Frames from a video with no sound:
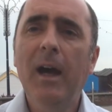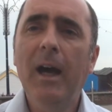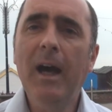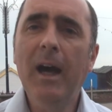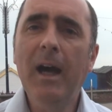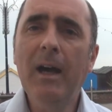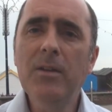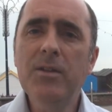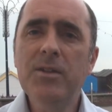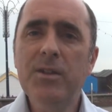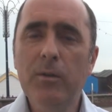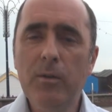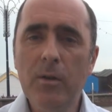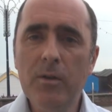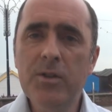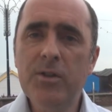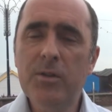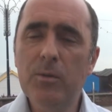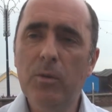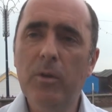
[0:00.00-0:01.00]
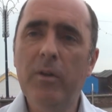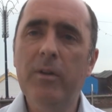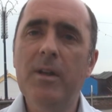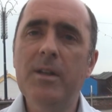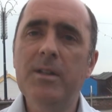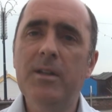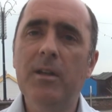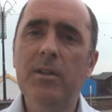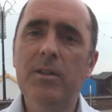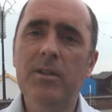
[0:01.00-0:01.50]
And so those two
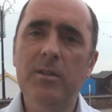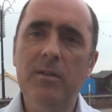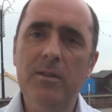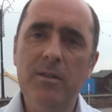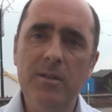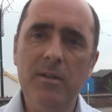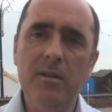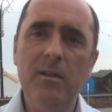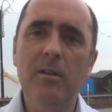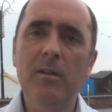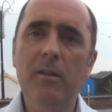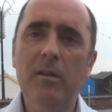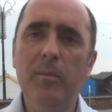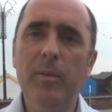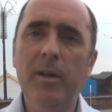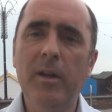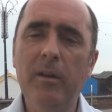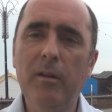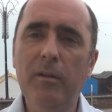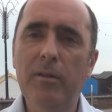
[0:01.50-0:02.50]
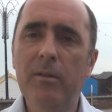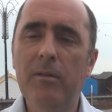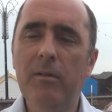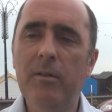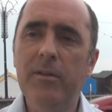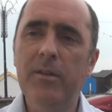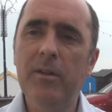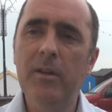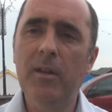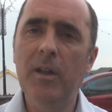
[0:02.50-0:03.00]
organisations, the local planning
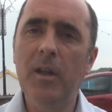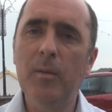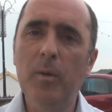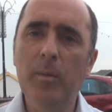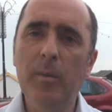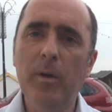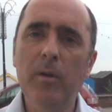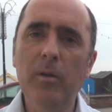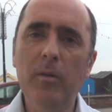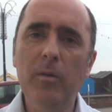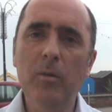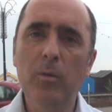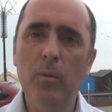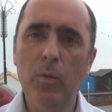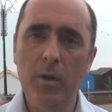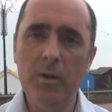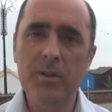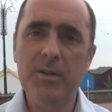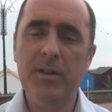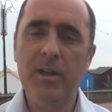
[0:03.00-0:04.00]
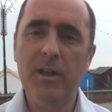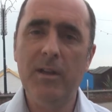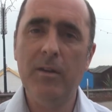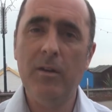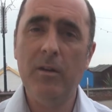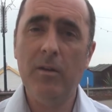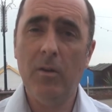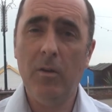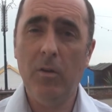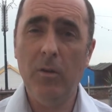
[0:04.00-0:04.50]
authority and the MMO, work
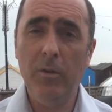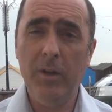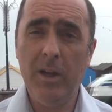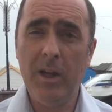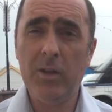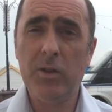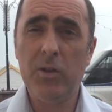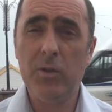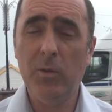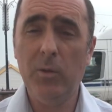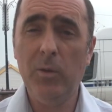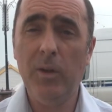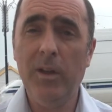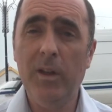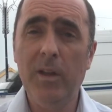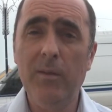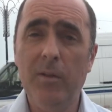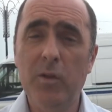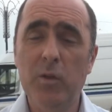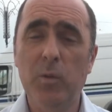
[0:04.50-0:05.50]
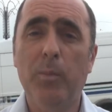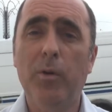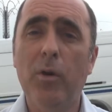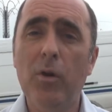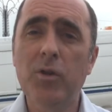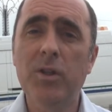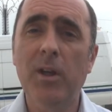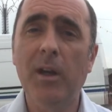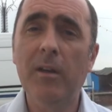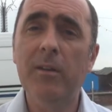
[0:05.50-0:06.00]
together on the actual individual
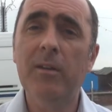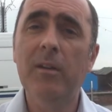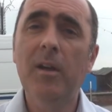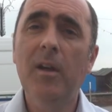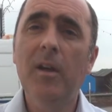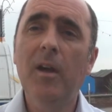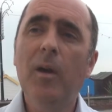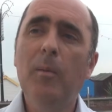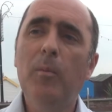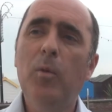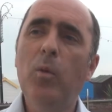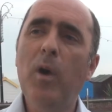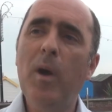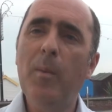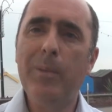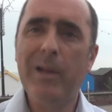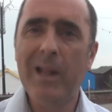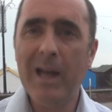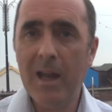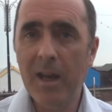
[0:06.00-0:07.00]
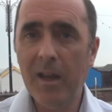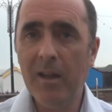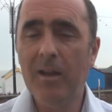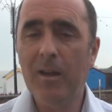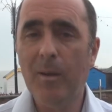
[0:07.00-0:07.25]
project. But where planning